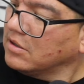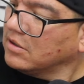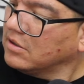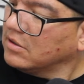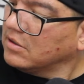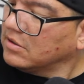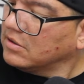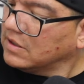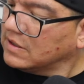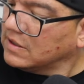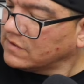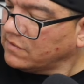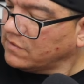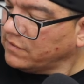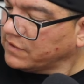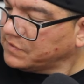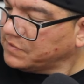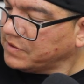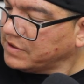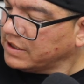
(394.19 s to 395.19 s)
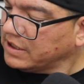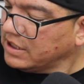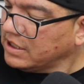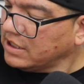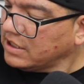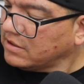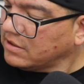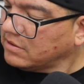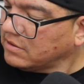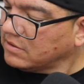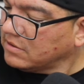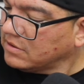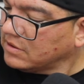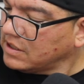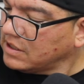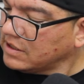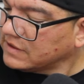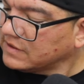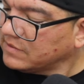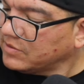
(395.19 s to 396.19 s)
This one looks pretty good. No,
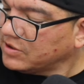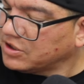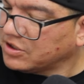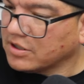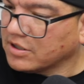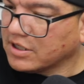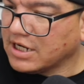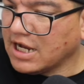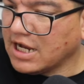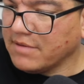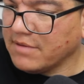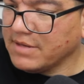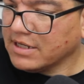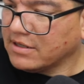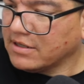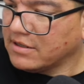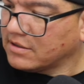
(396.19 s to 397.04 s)
it's a mature comic.